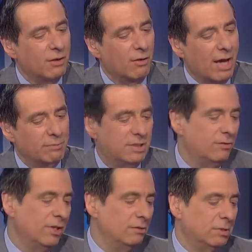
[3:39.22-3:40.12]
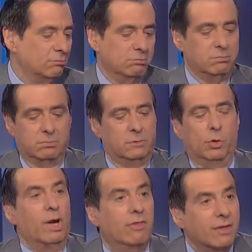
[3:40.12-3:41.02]
you know MTV didn't
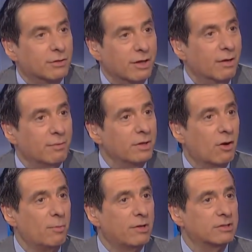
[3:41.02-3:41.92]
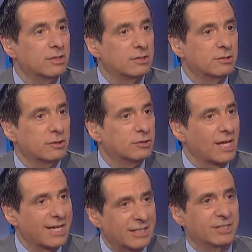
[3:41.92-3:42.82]
do anything to him, you know, because this is just,
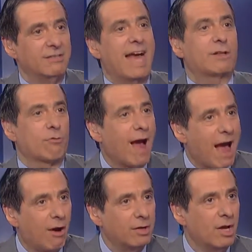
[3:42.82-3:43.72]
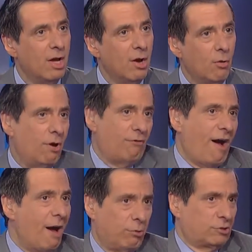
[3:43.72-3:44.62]
I guess, in that crowd well,
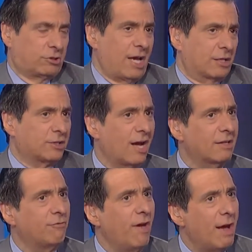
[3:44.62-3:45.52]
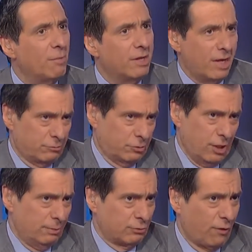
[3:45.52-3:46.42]
fine, we'll just take a shot at the family. That
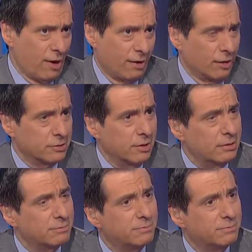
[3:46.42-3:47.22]
seems fair, doesn't it?